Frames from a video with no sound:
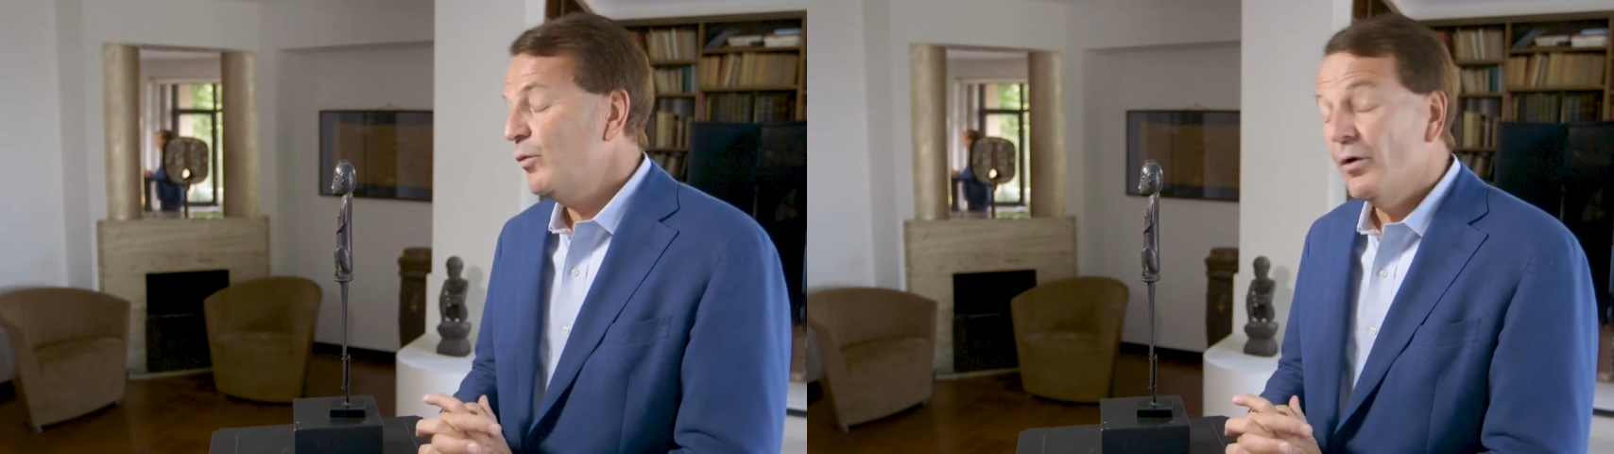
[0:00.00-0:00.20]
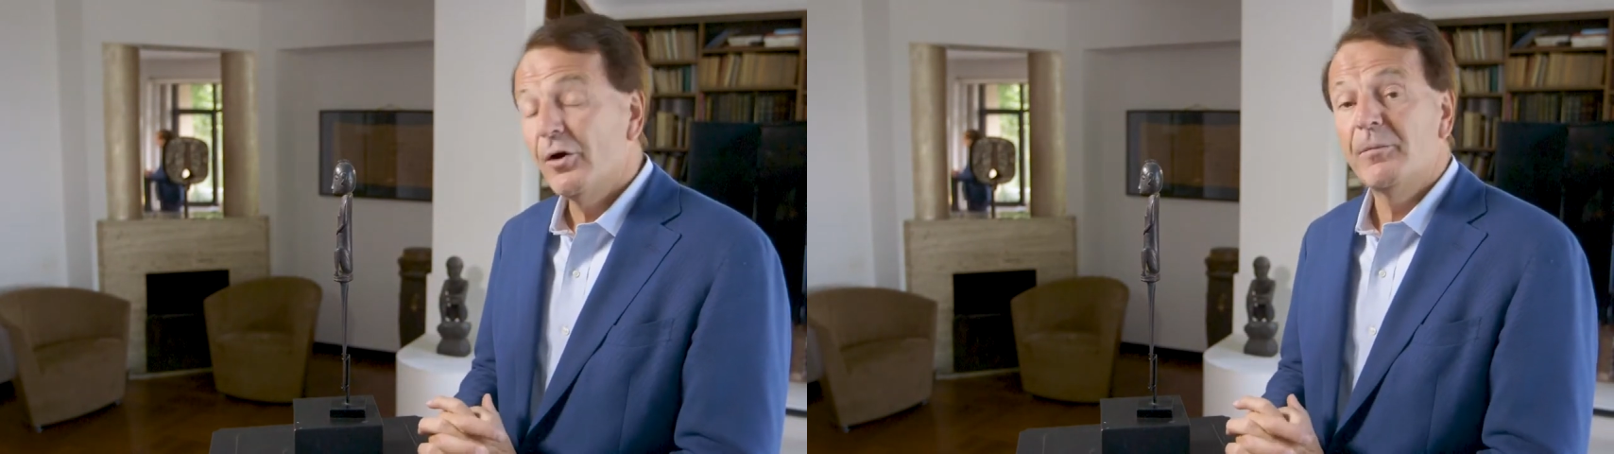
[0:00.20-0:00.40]

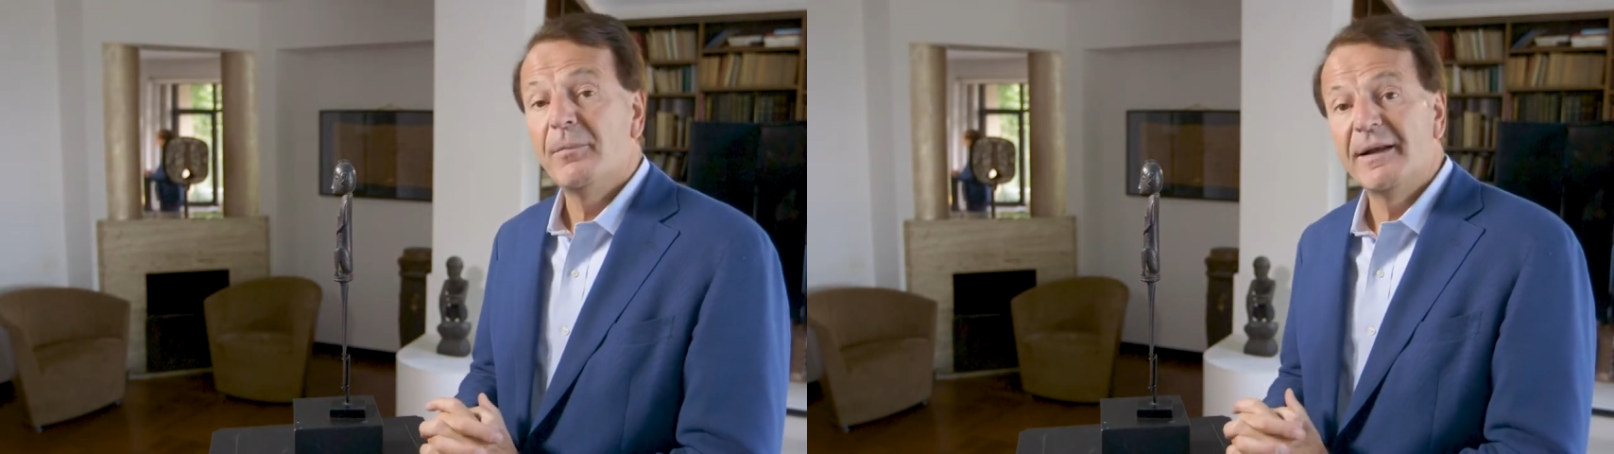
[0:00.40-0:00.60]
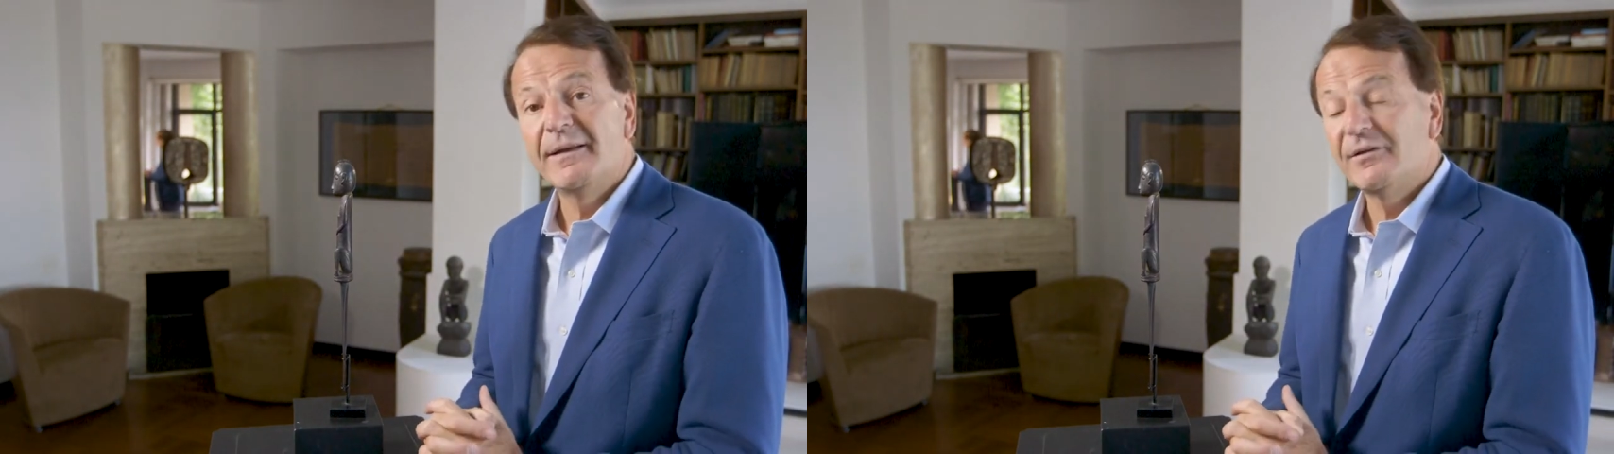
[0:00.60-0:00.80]
work
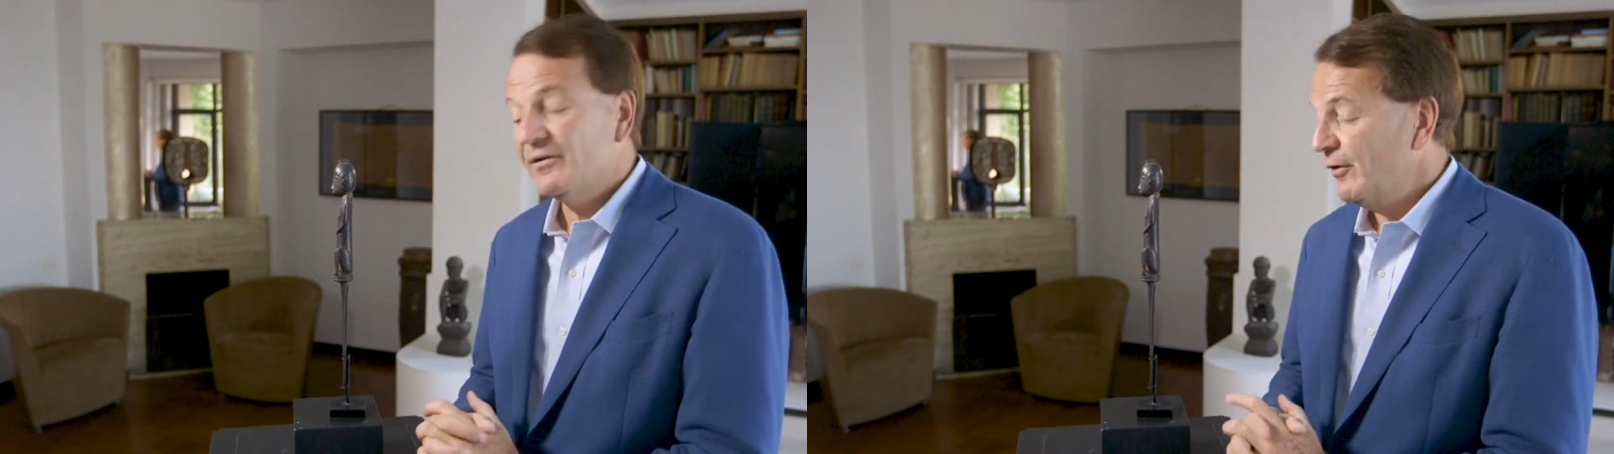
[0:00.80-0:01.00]
by this